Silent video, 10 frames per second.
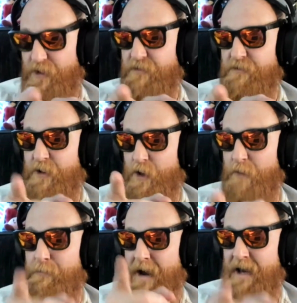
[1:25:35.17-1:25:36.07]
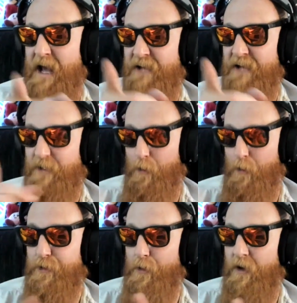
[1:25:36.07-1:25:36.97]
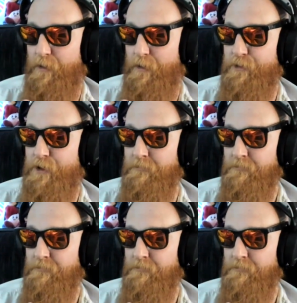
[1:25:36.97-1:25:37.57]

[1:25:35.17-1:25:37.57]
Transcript: the good badass like old school cartoon show?